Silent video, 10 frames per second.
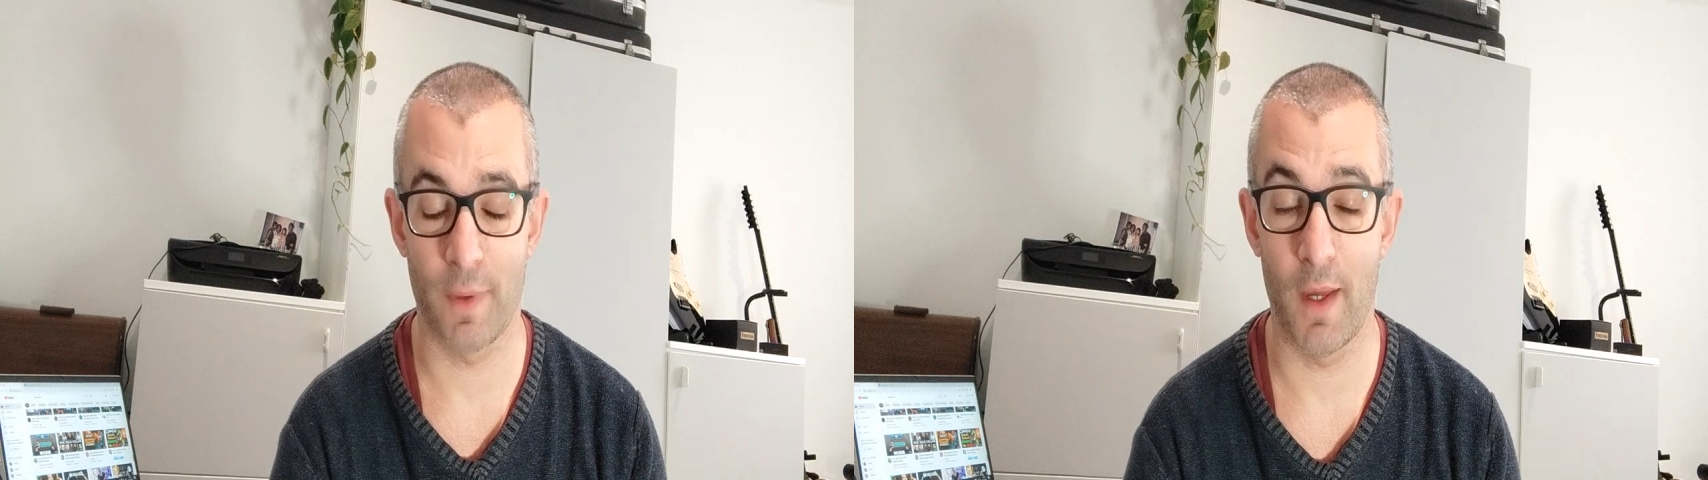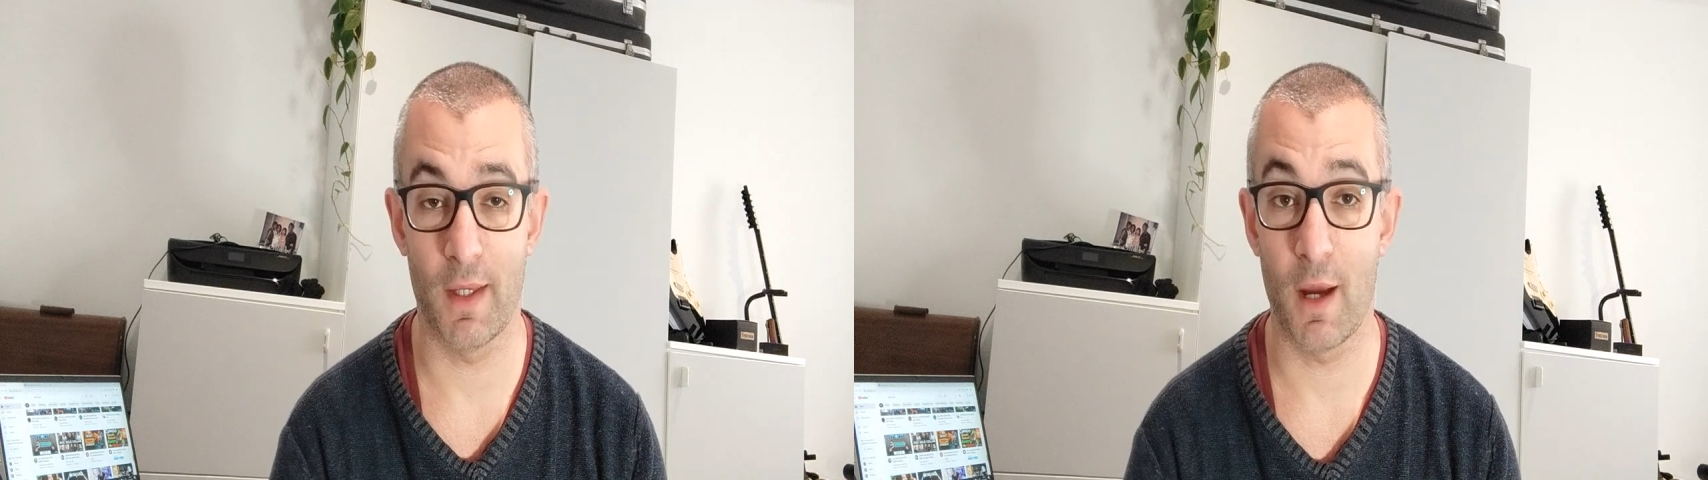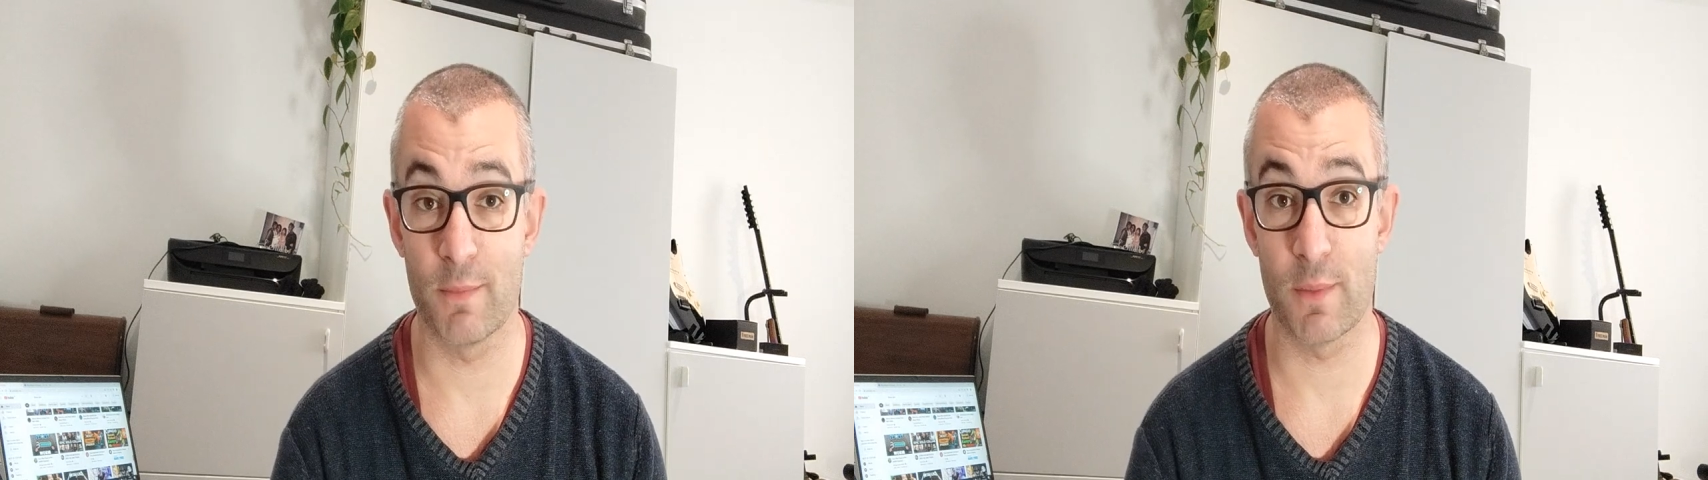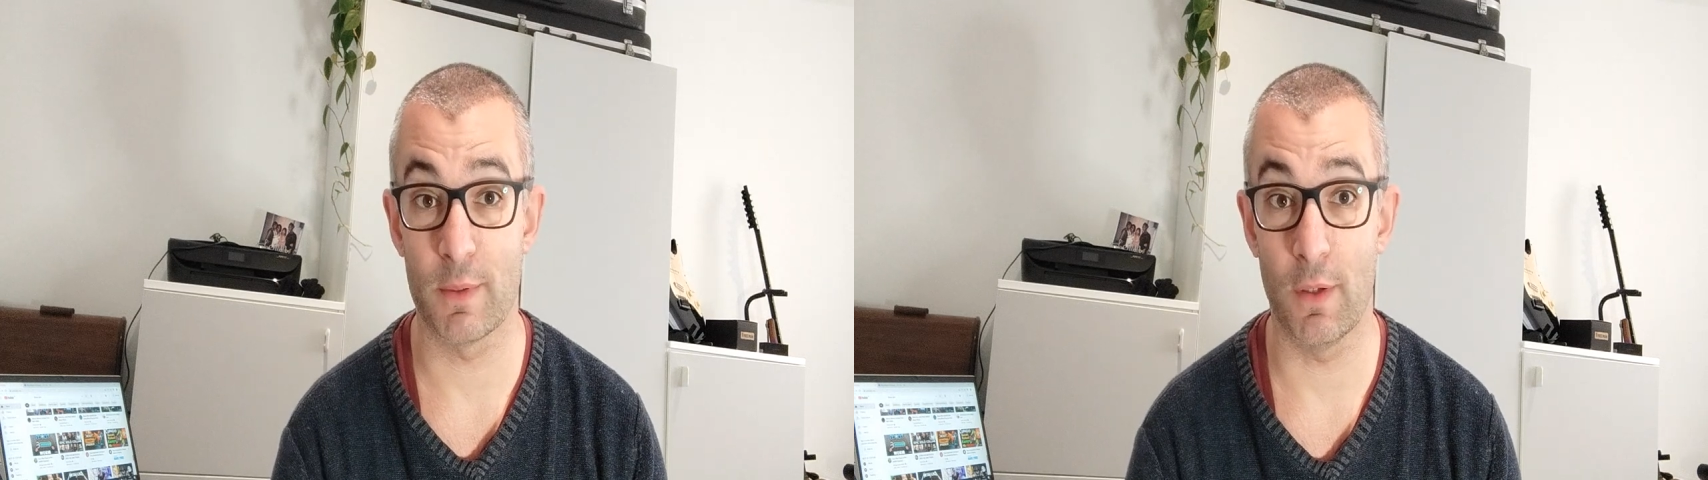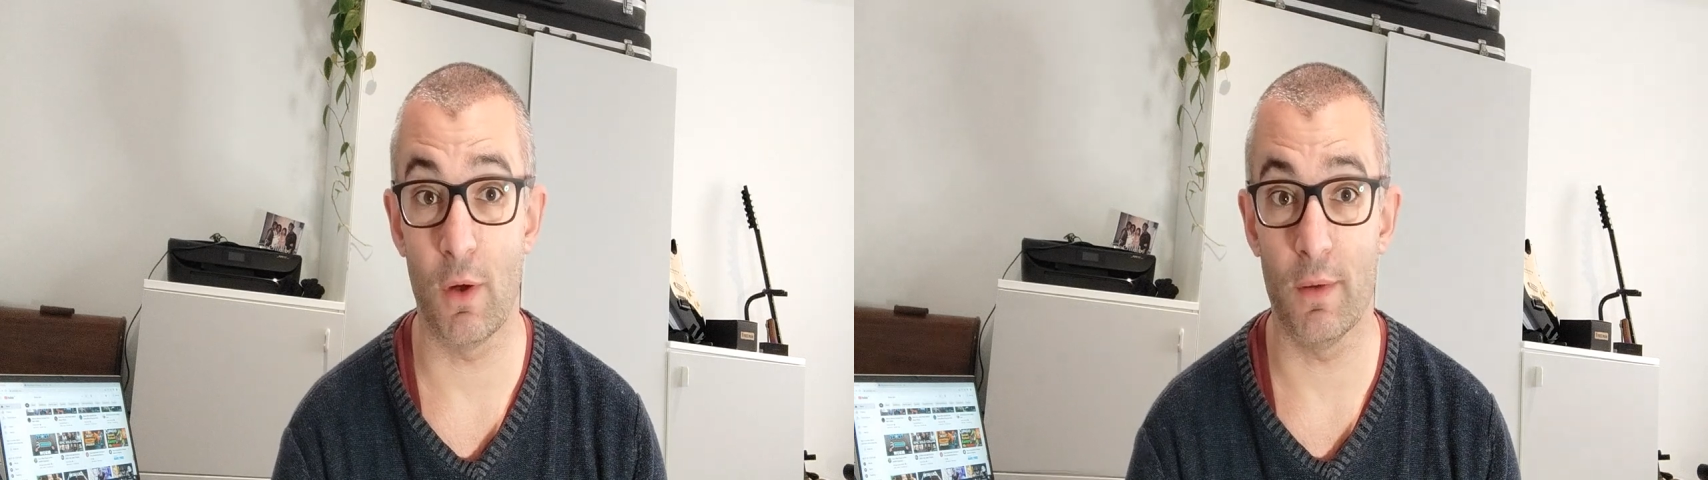uh, it comes up a
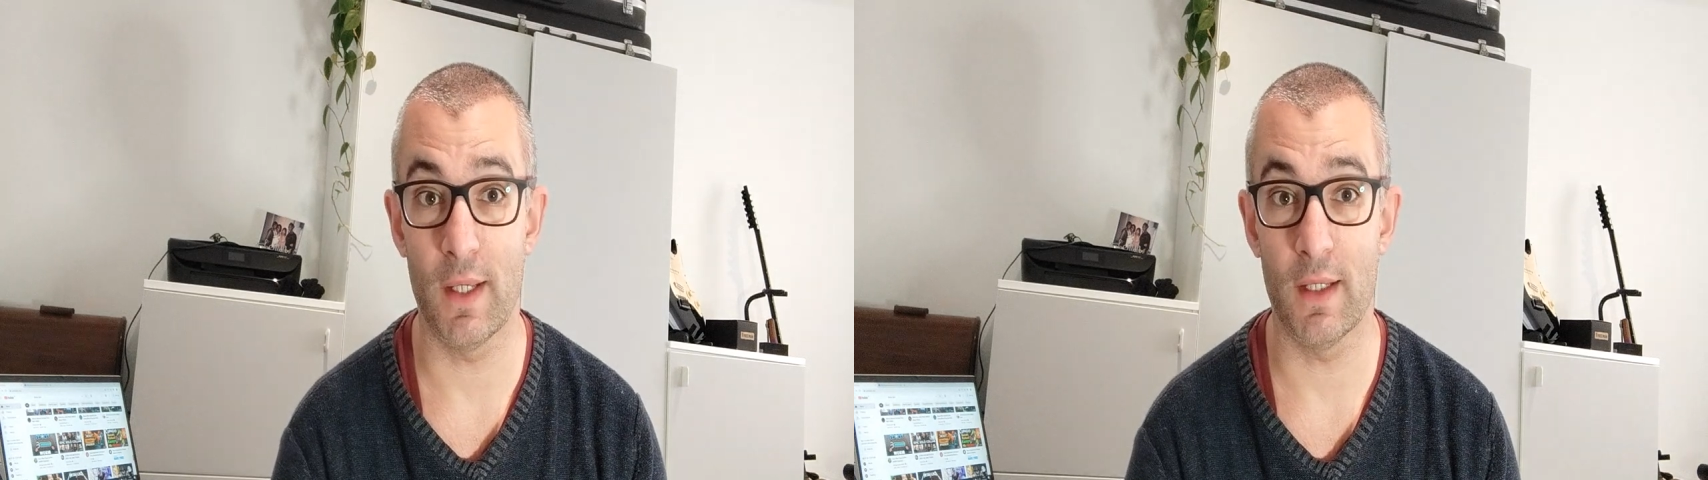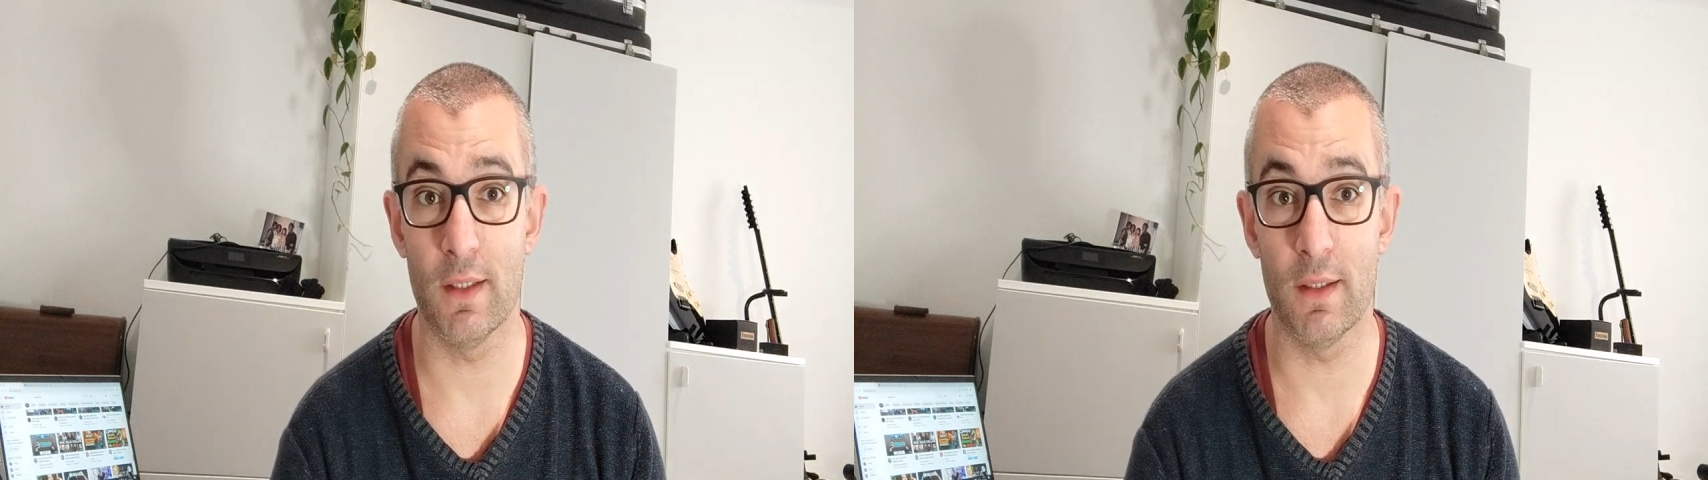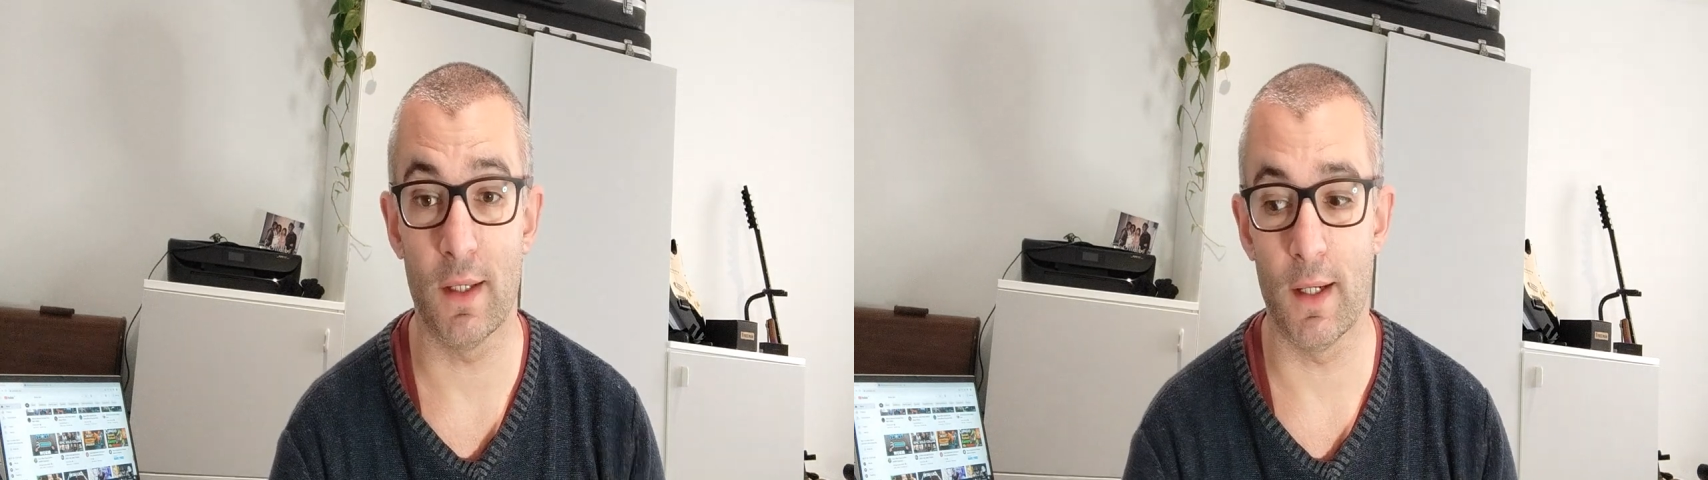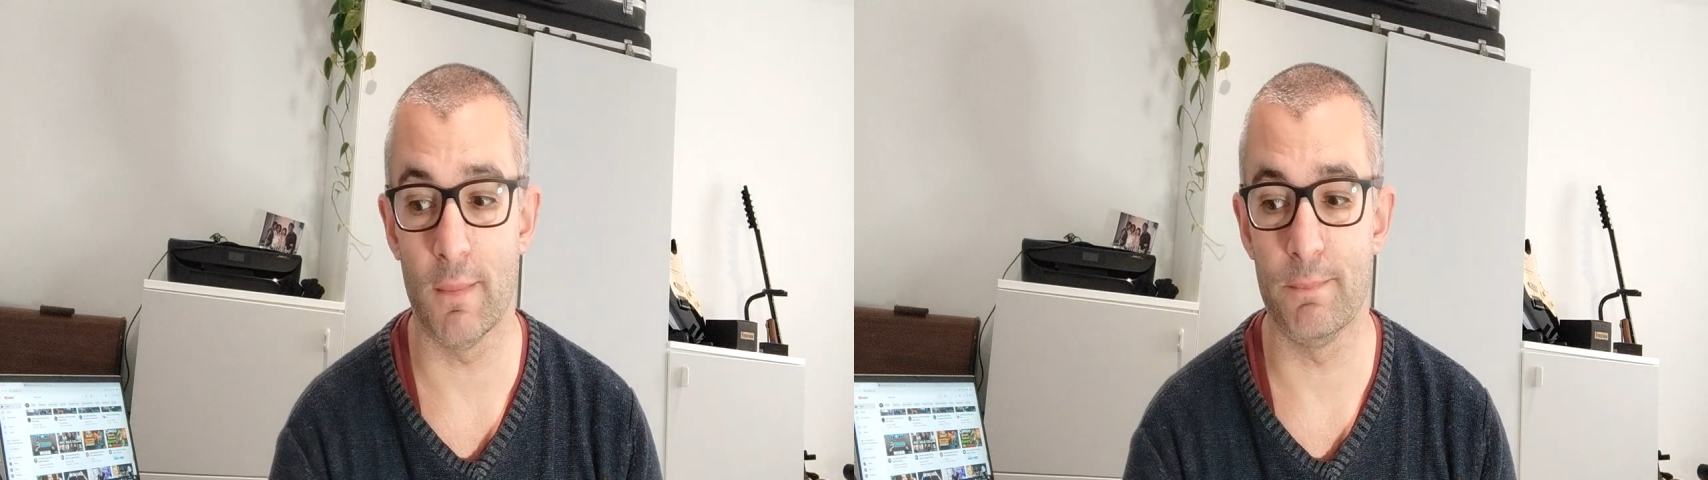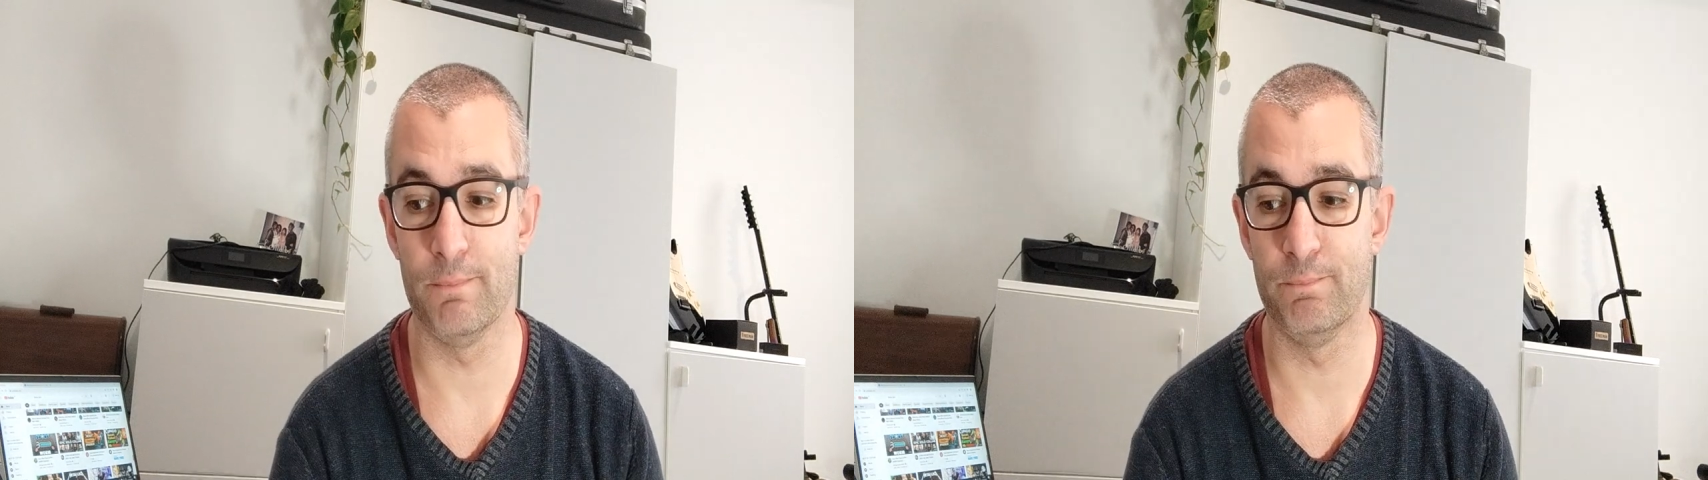lot in
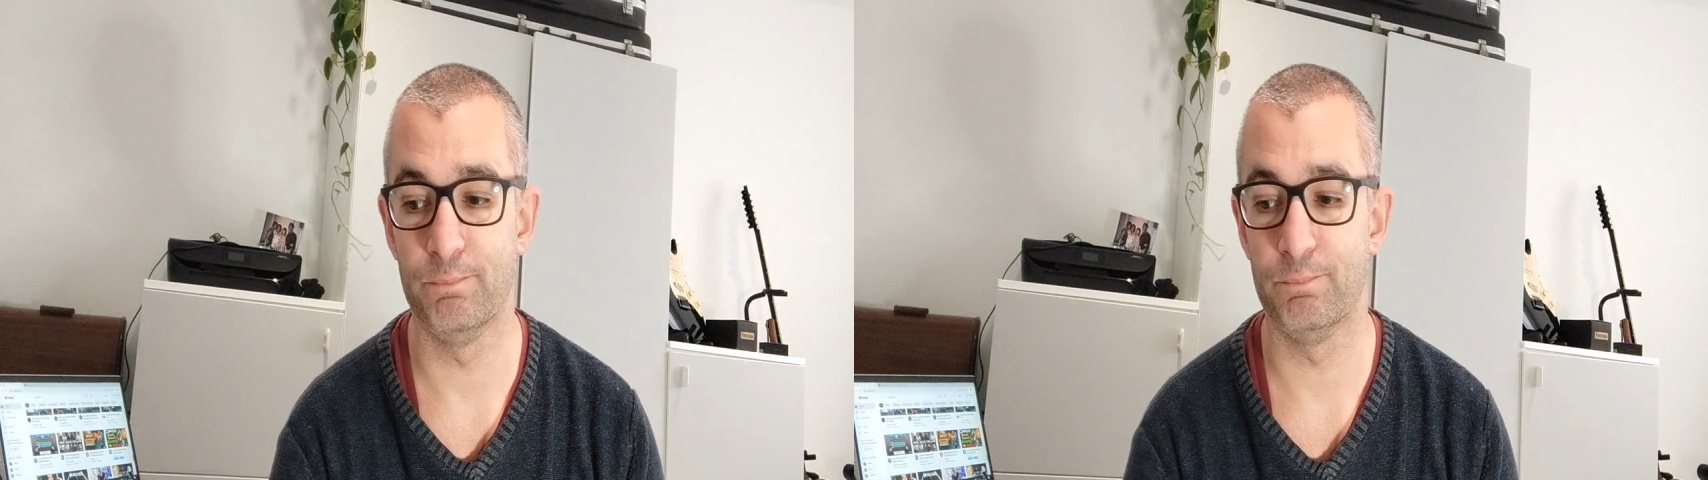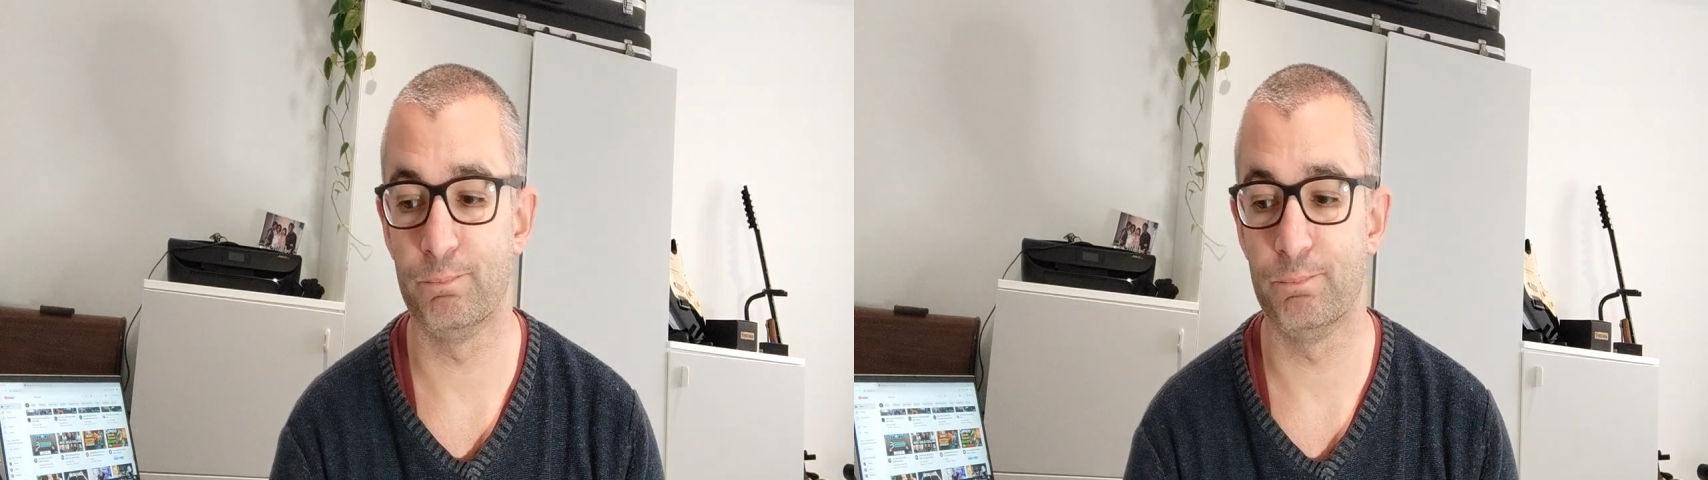um,